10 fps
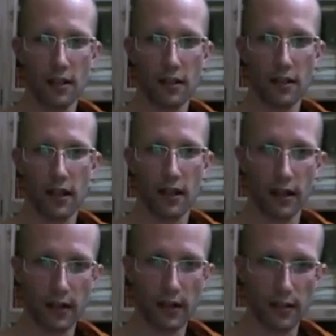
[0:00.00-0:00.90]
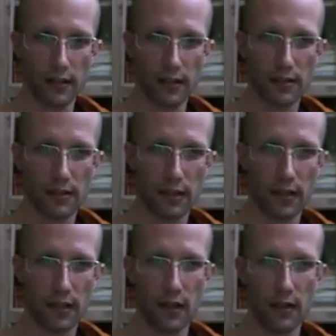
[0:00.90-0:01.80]
and, and arrogance and
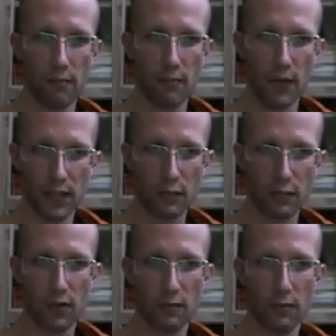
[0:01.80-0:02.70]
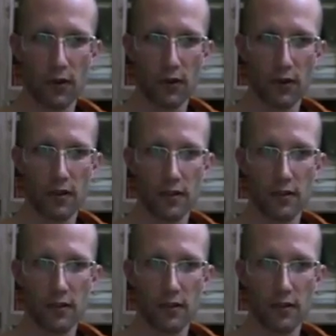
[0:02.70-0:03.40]
so on? Much more important.